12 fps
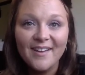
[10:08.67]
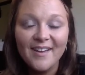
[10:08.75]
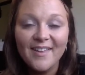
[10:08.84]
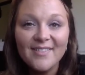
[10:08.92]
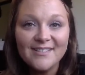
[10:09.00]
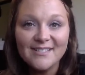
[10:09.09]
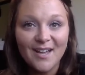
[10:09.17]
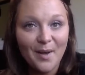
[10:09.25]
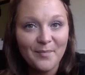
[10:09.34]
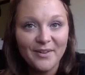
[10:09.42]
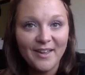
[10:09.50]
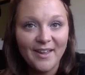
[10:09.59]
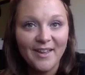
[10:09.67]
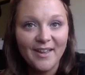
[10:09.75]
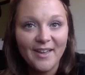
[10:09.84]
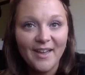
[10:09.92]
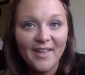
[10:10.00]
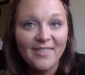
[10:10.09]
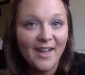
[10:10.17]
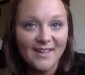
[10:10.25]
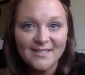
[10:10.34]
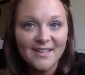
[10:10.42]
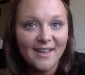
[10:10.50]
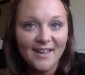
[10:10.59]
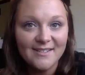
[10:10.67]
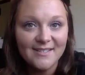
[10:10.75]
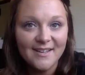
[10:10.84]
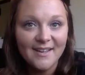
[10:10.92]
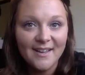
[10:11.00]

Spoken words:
in this company, and that's it.